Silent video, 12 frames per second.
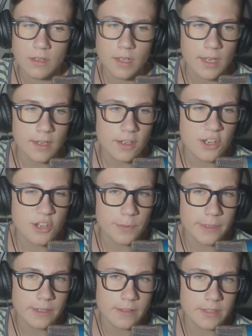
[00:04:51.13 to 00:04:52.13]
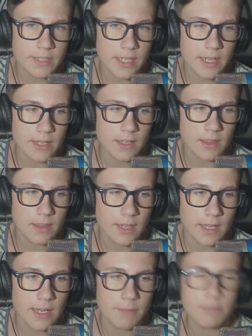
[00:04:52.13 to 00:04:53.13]
And I just wanted to say
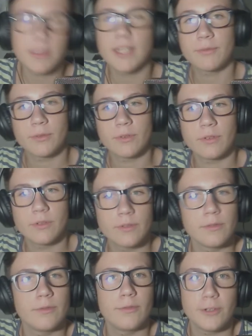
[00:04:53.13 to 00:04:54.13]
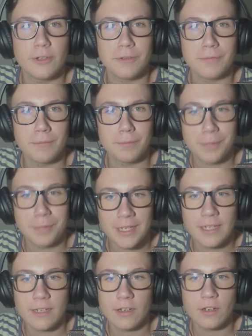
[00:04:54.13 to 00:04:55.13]
that I'm thankful for you
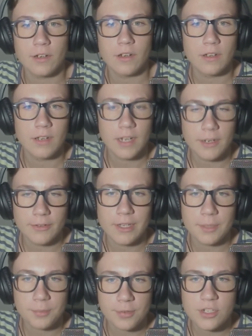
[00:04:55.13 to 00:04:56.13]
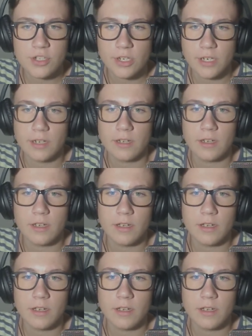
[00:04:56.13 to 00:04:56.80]
being here. I really appreciate it.